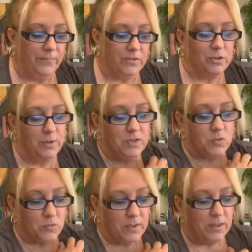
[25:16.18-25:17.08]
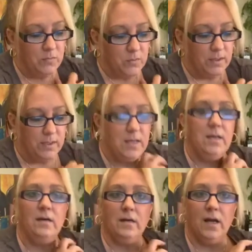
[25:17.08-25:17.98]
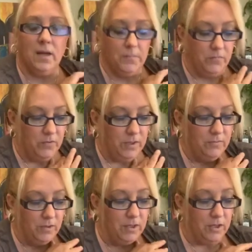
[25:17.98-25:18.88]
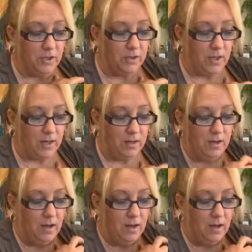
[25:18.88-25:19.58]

So it's really, really, really a good thing.